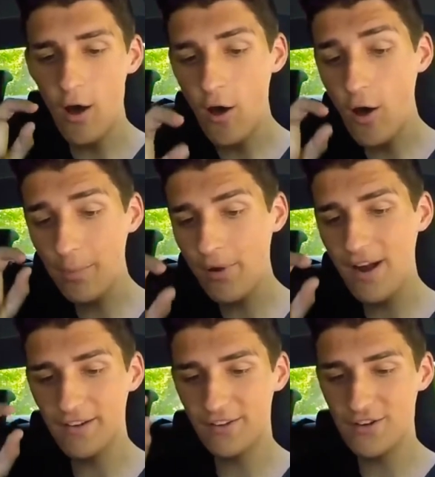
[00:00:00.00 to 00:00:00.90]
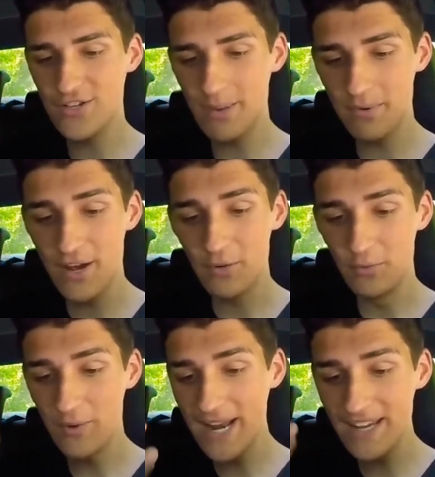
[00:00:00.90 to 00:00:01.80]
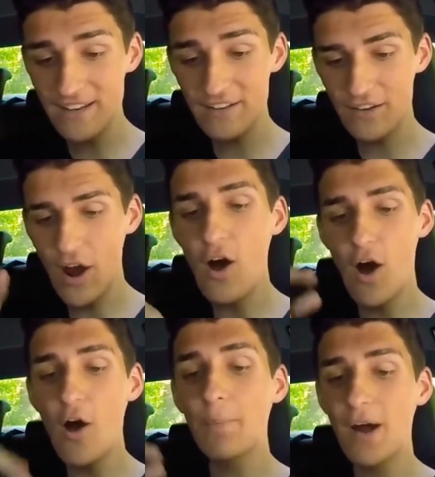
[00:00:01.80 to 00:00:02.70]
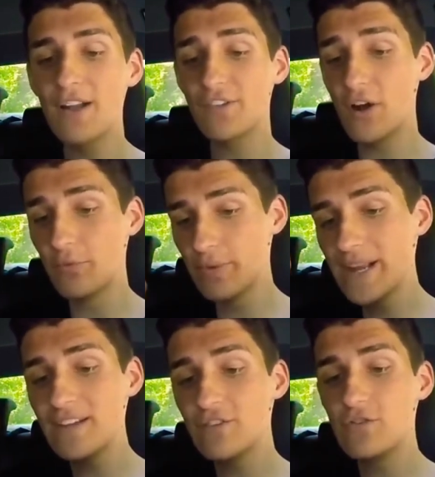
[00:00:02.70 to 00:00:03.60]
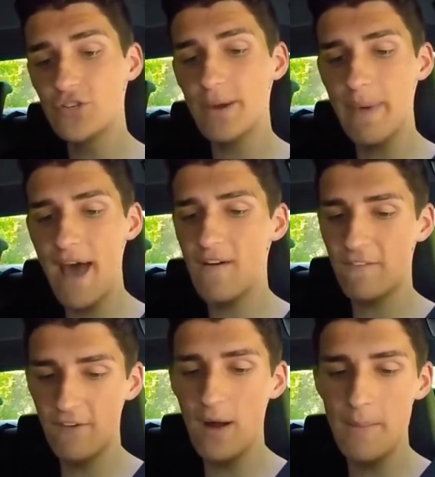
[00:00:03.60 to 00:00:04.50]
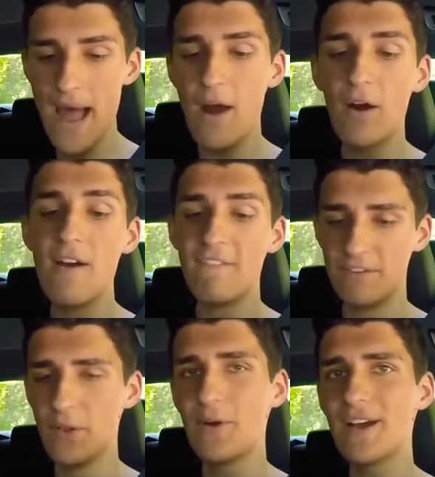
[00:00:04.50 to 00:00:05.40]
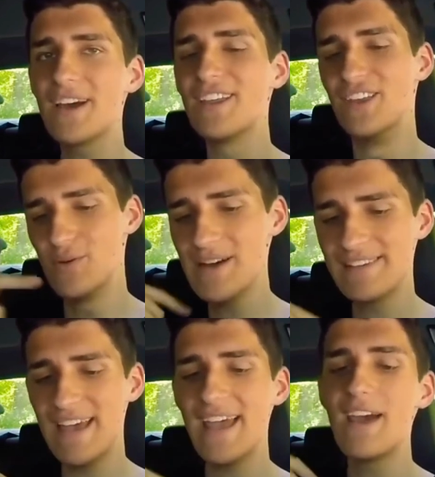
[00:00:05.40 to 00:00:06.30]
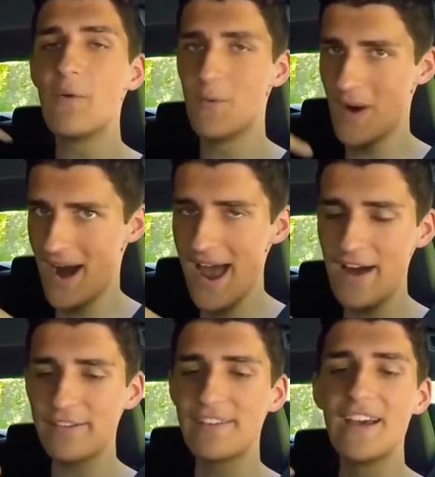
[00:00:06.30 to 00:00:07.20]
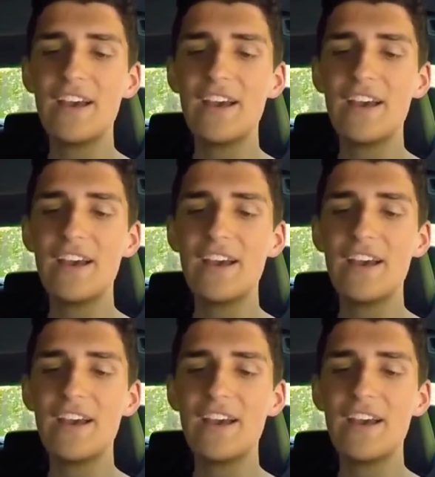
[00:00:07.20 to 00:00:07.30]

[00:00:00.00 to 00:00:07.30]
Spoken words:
All products are shipped ready. All products are ready to ship out from our Florida, USA warehouse.